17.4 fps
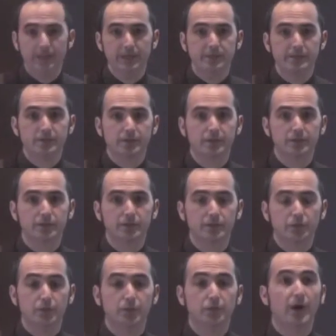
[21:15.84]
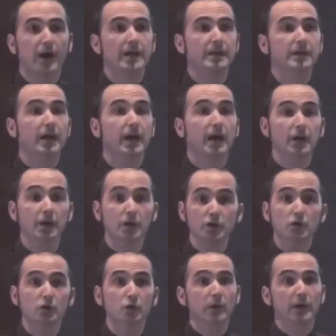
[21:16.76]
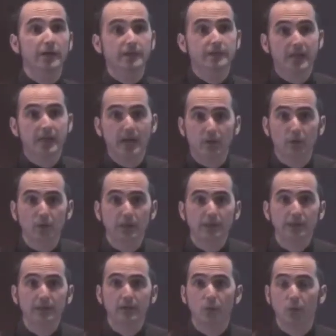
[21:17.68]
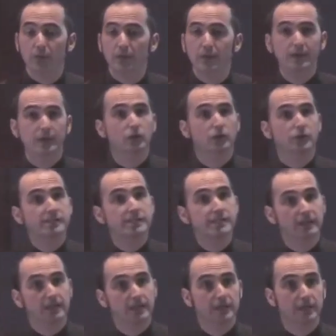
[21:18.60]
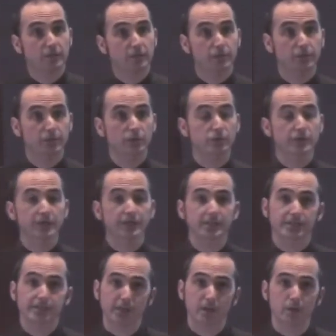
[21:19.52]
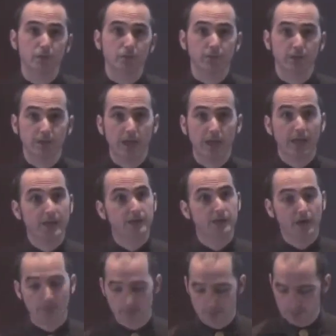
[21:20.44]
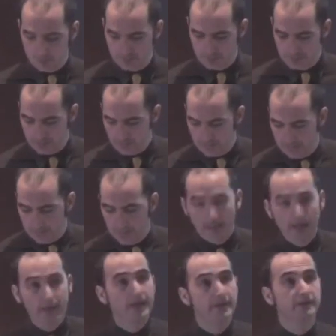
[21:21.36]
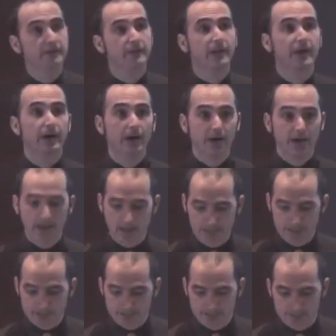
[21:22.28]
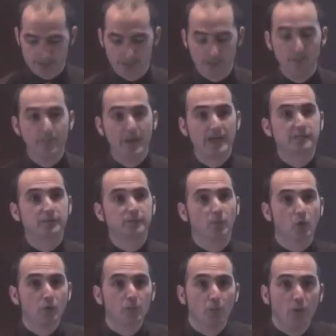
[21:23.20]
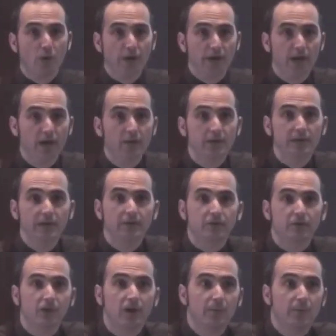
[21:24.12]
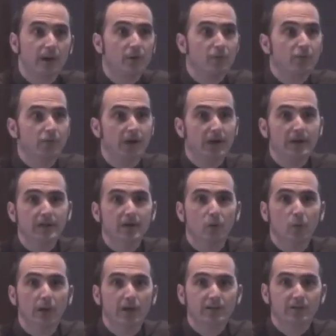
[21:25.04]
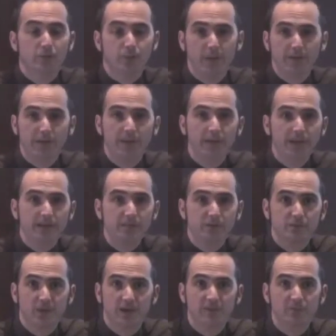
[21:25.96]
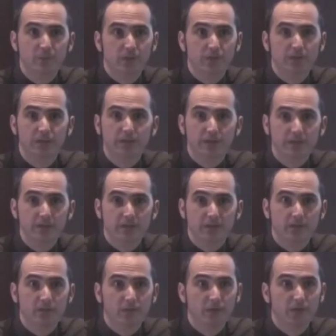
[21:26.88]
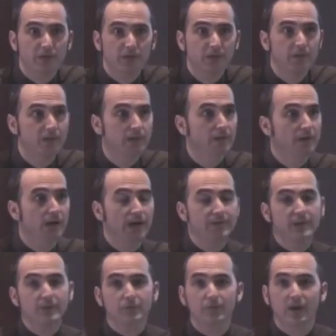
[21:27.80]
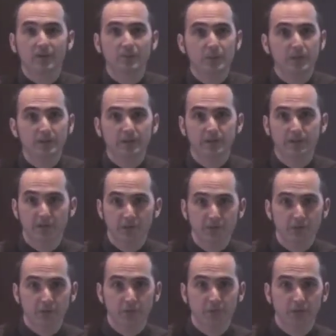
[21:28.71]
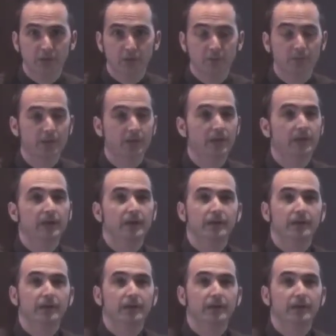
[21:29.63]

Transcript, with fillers: It is to find a new integrity with an increasingly confusing self and other. And uh, as uh, Max More pointed out, it's about finding a way to spend that next five billion years, right? I've got five billion years to fill.